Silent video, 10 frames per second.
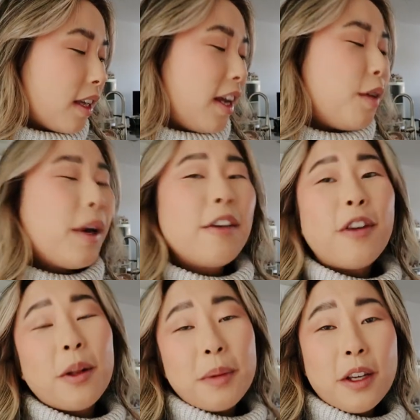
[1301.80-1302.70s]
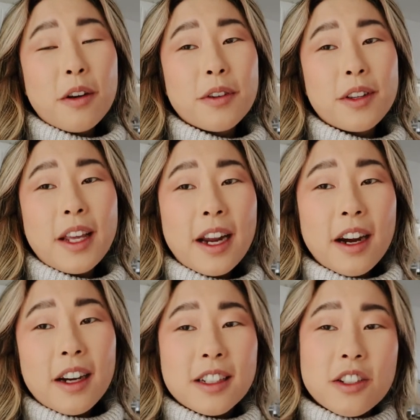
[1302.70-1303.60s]
Anyway, follow me over
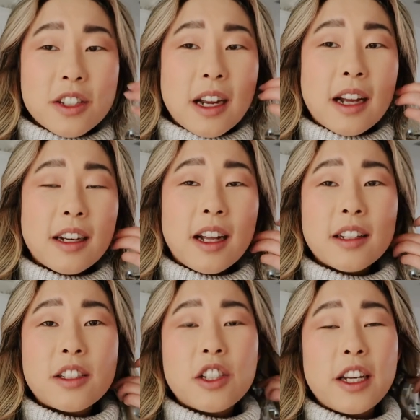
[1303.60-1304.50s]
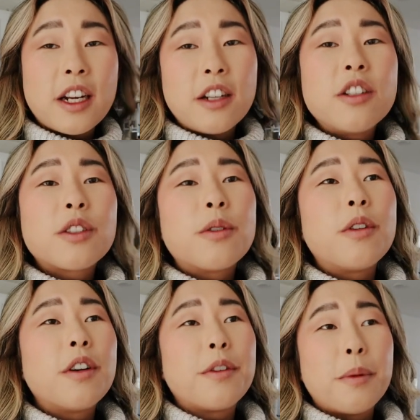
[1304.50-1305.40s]
there. It's just at alexjayne
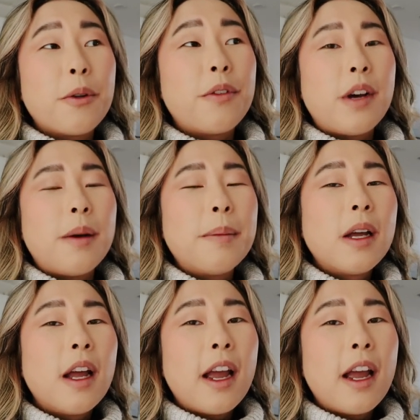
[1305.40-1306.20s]
underscore for both of them.